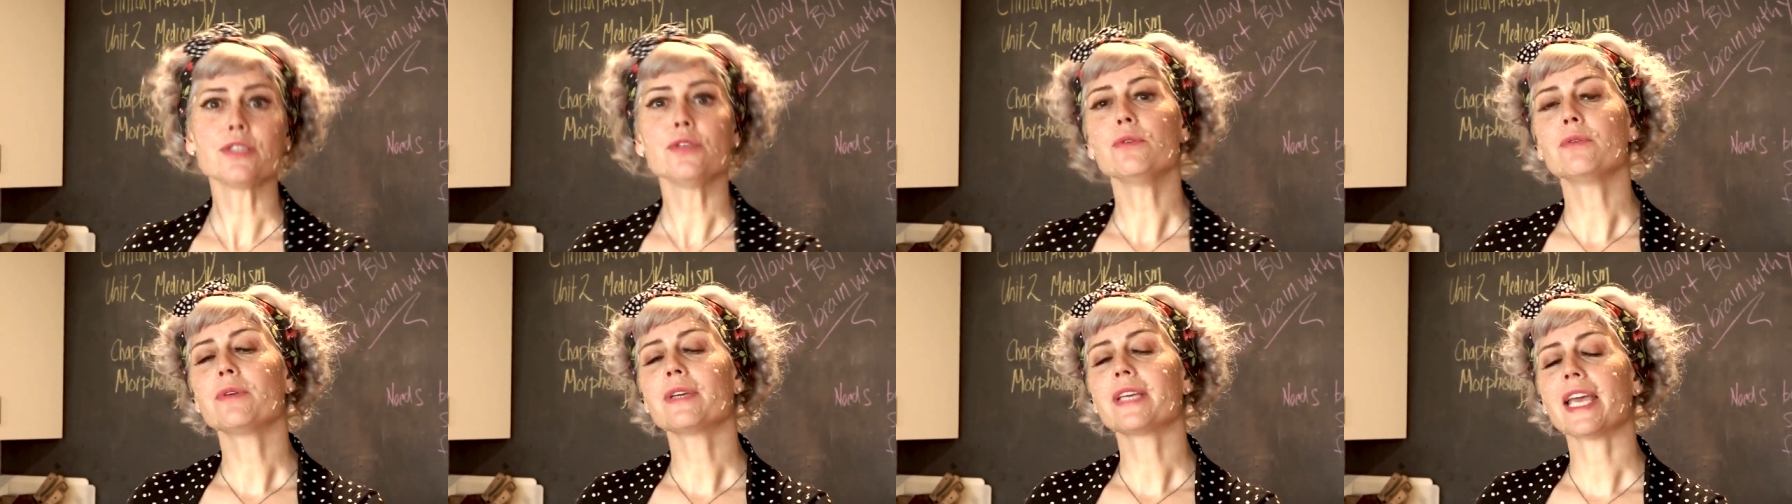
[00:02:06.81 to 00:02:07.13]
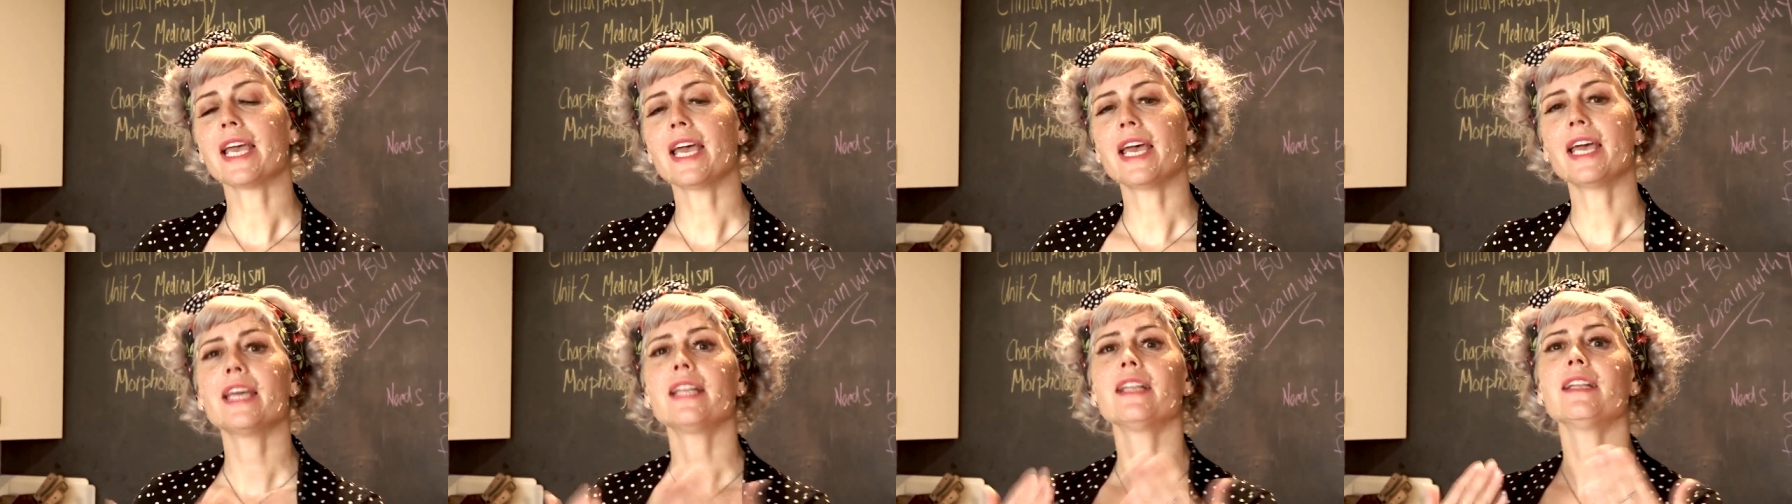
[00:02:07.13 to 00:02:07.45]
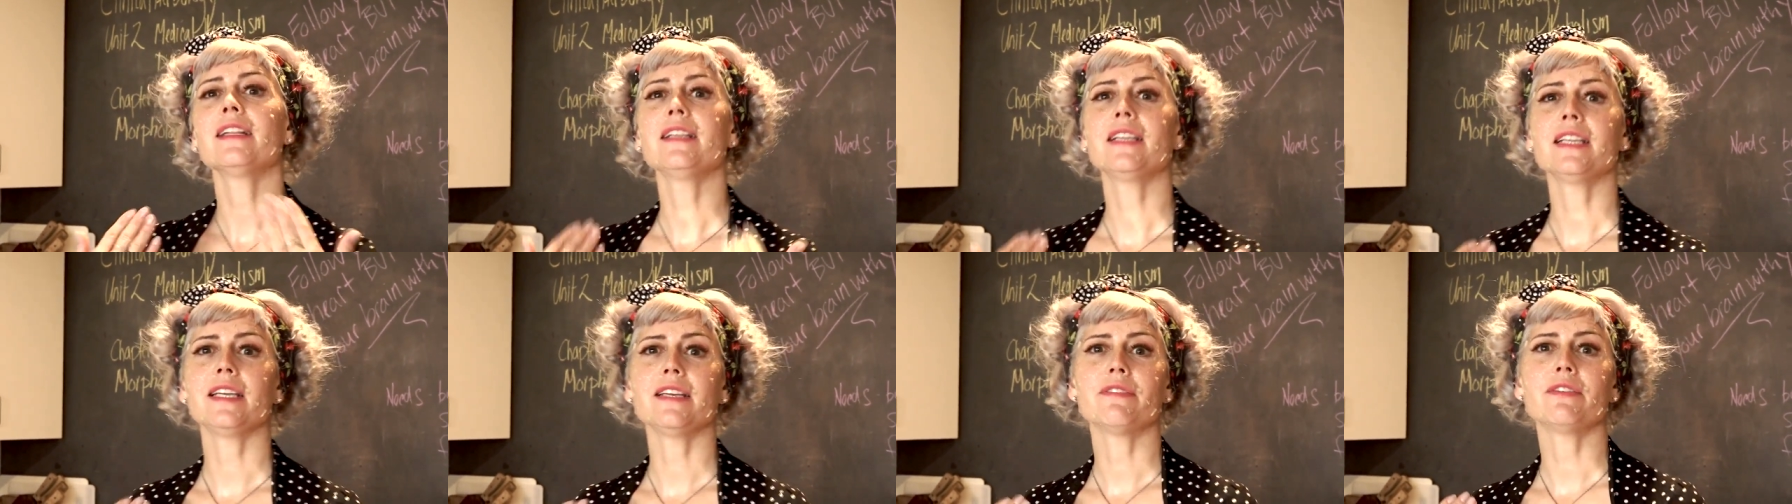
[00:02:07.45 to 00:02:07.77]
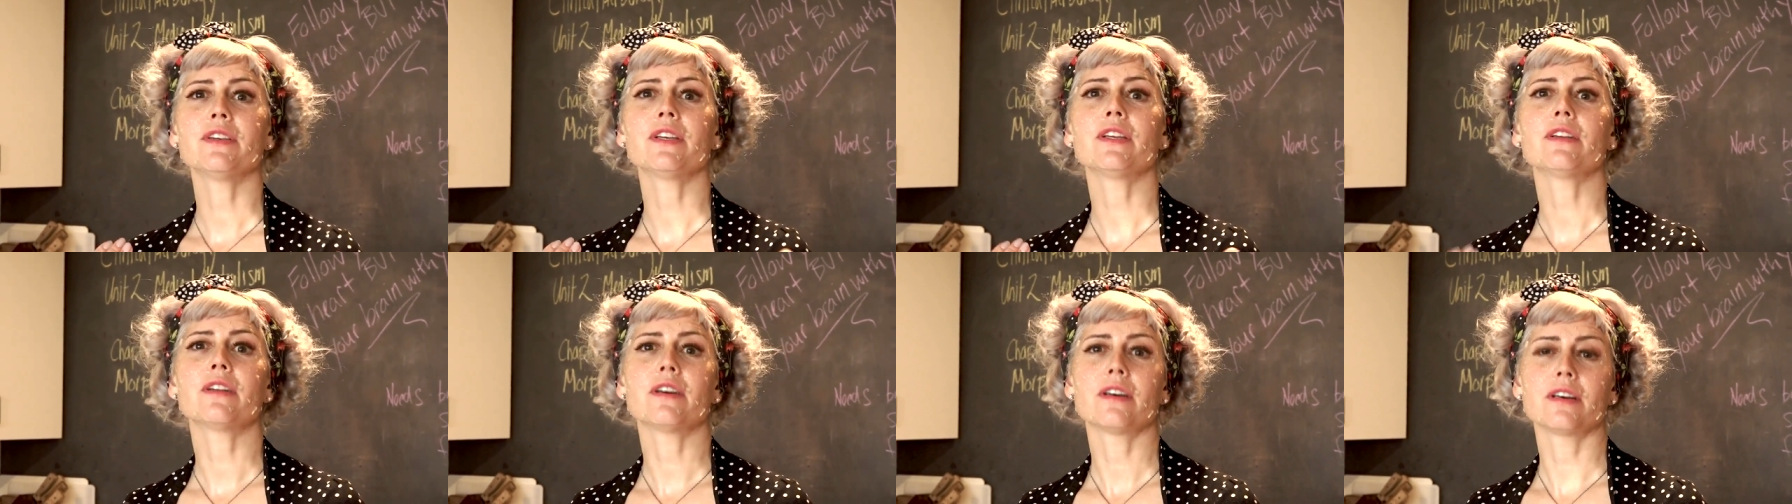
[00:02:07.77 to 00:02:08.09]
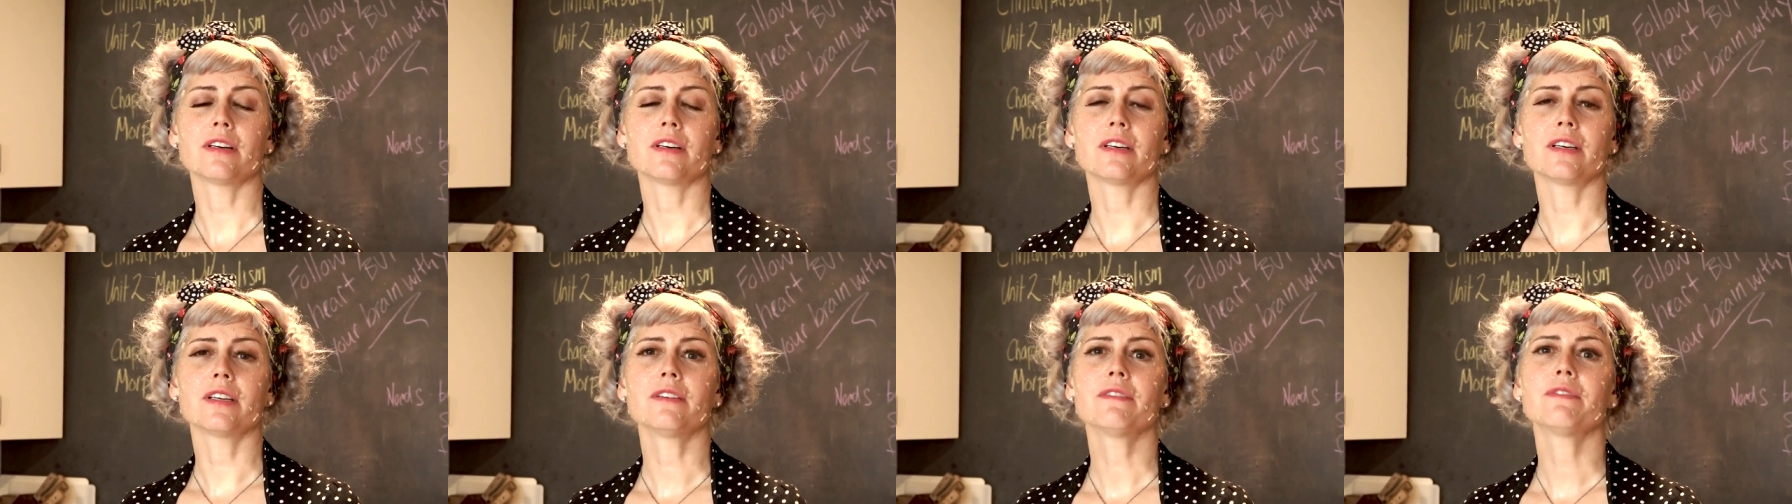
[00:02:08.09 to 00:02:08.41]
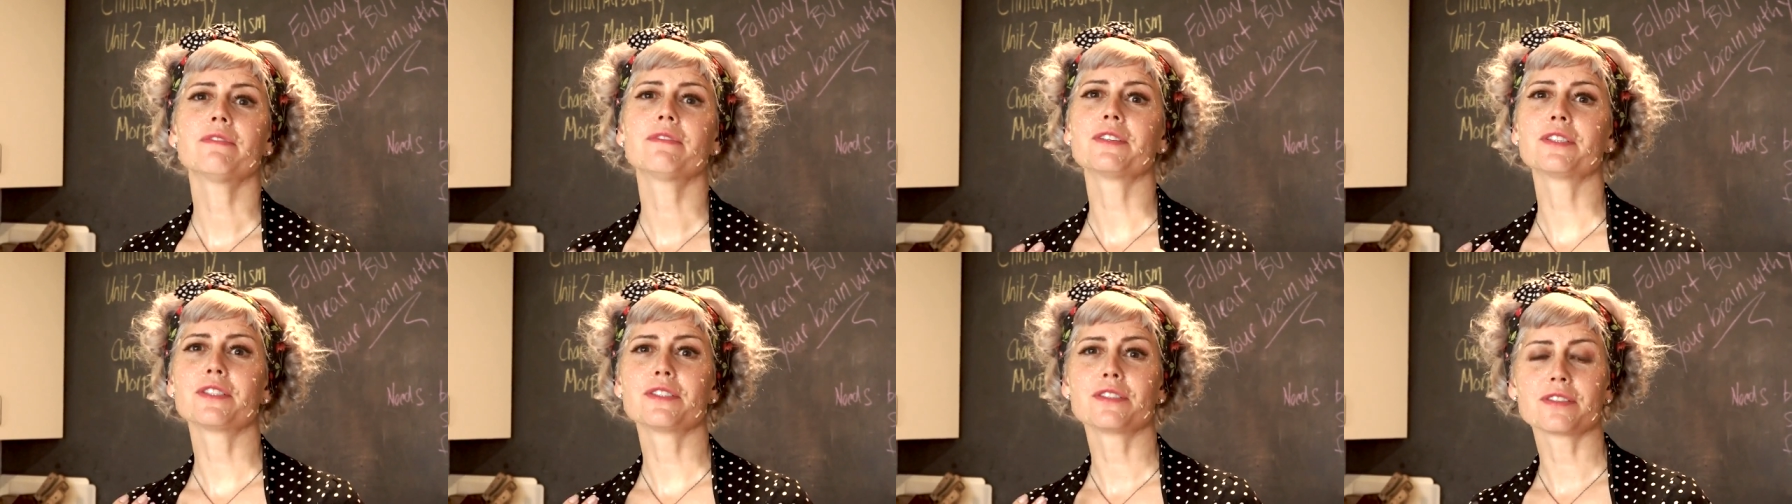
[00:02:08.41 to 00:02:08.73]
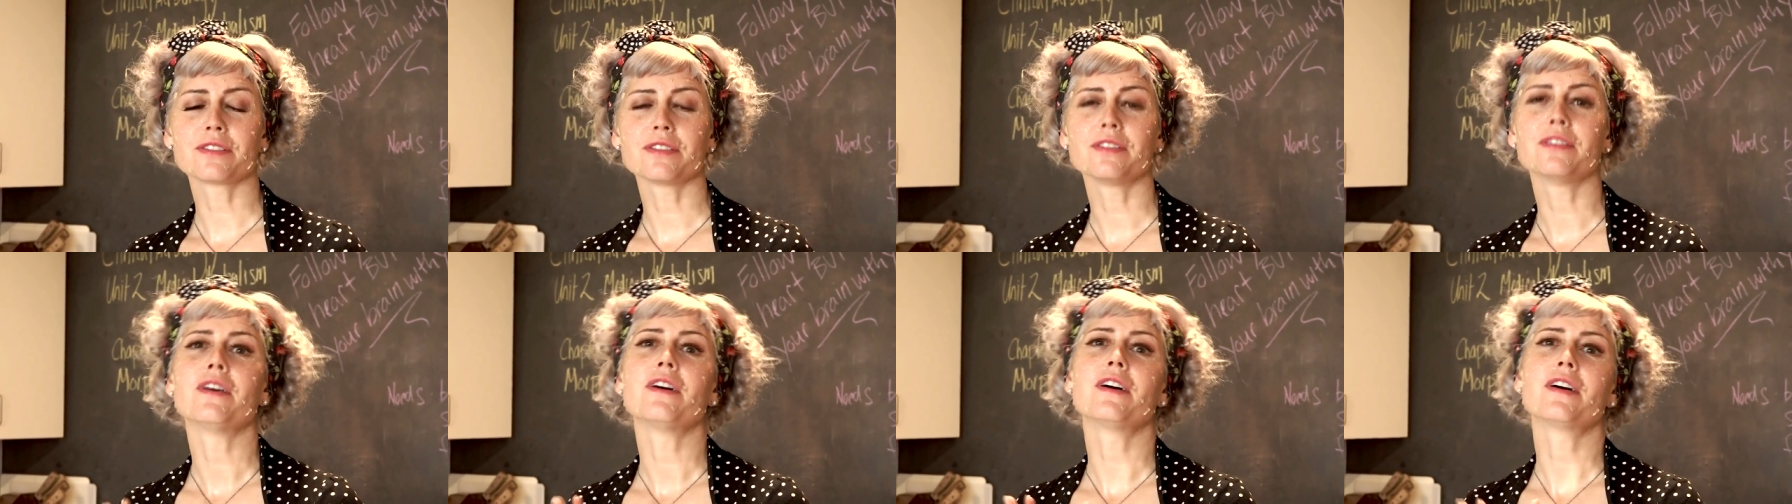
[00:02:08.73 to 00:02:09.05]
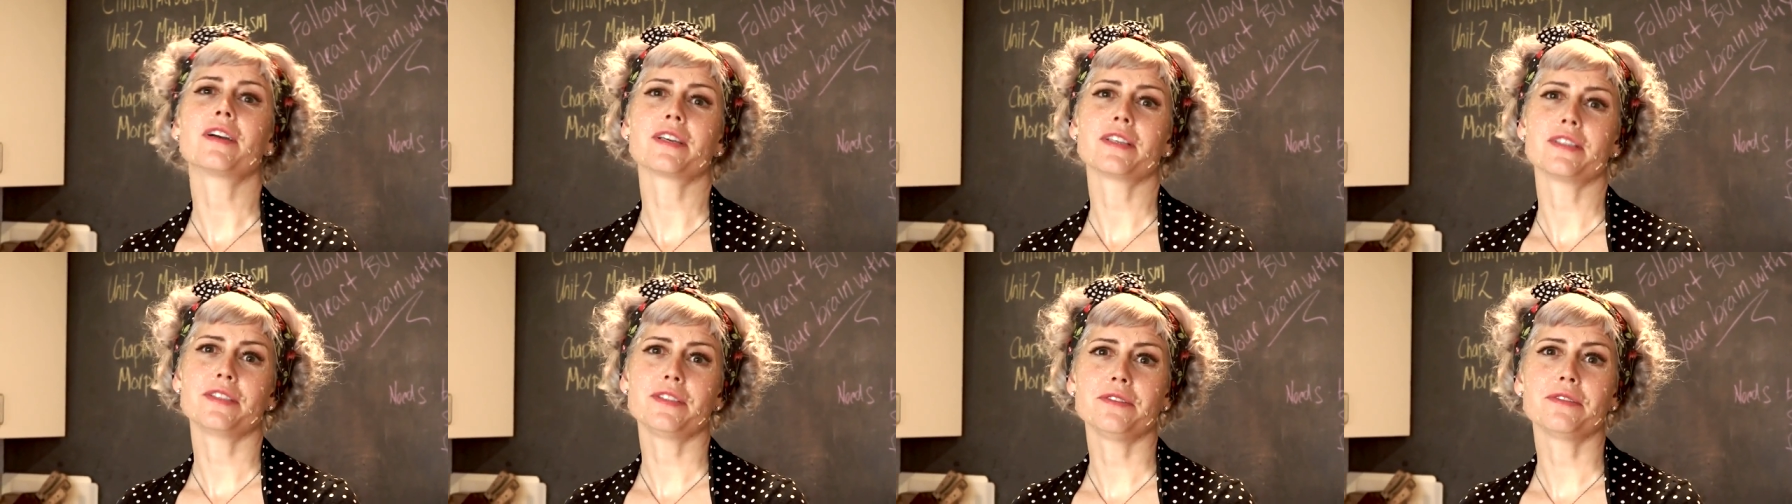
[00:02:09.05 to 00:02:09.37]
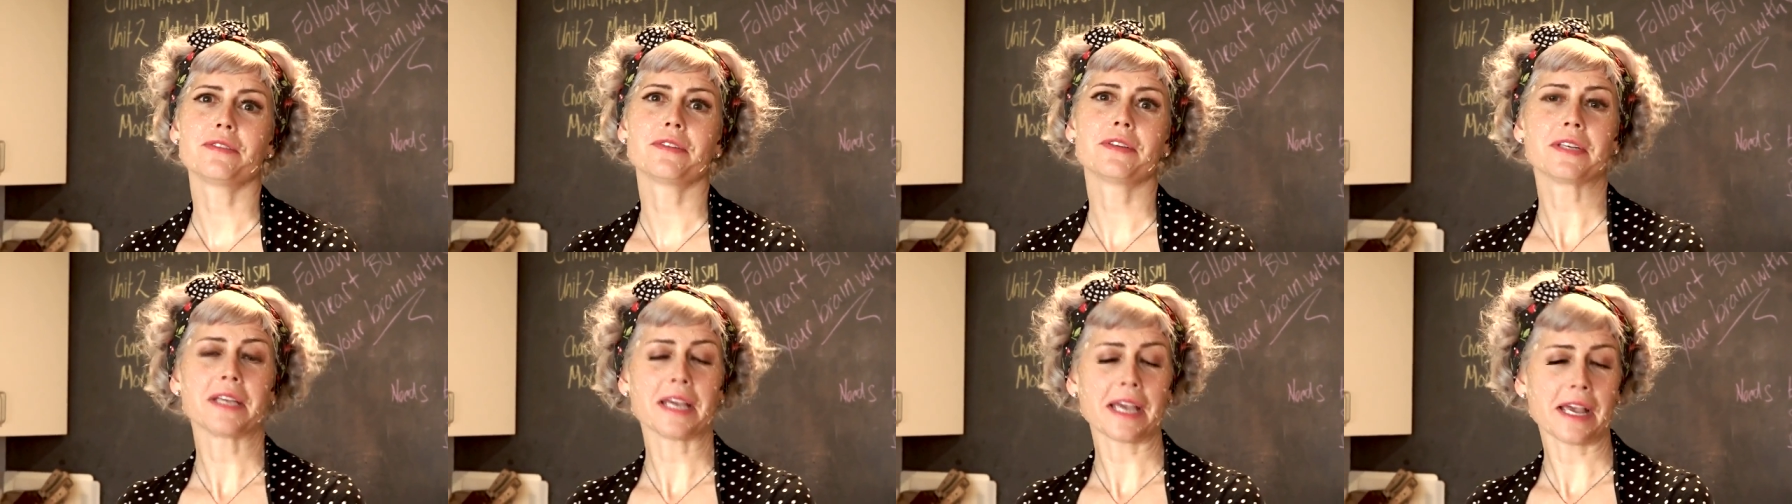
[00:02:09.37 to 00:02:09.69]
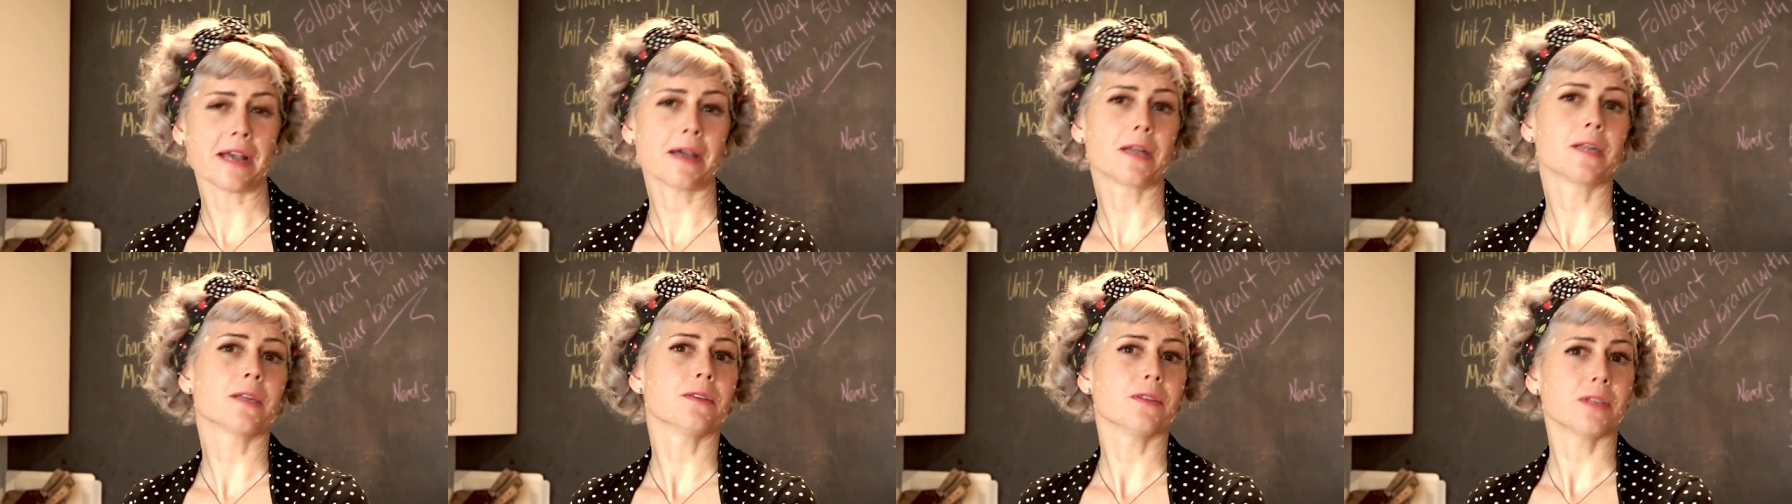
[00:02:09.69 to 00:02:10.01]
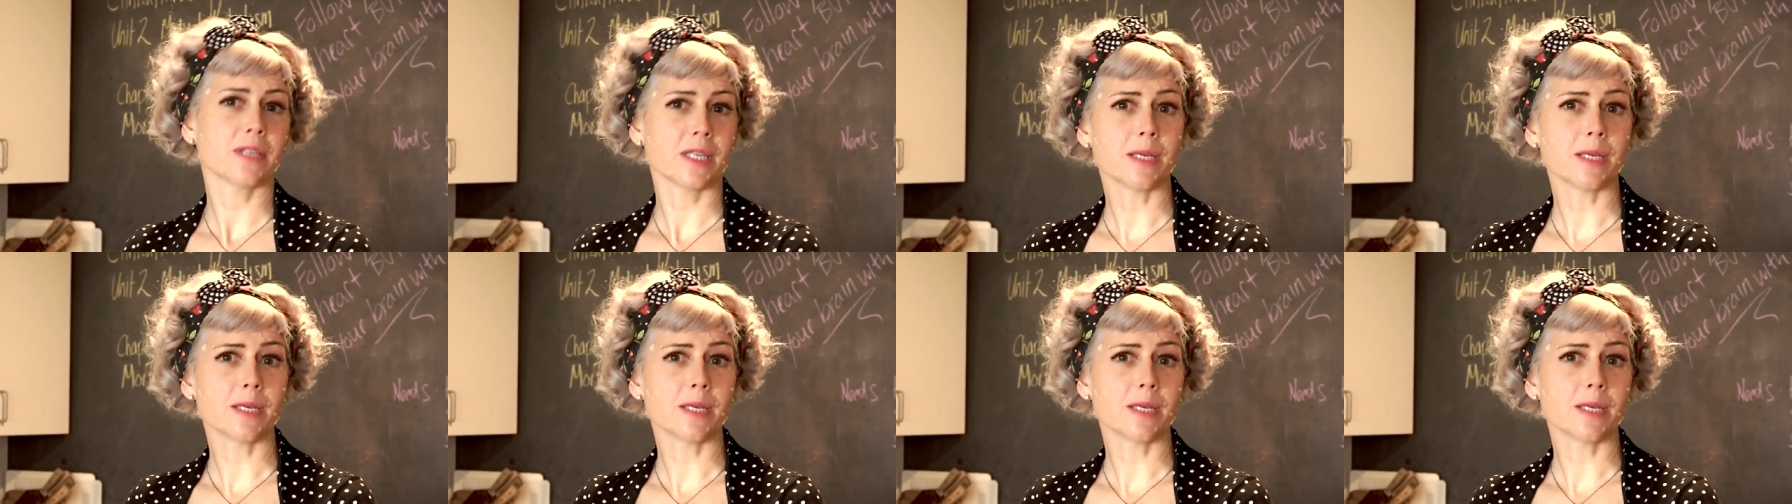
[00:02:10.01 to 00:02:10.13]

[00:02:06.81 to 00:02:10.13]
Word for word: You can leave it on for as long as you can handle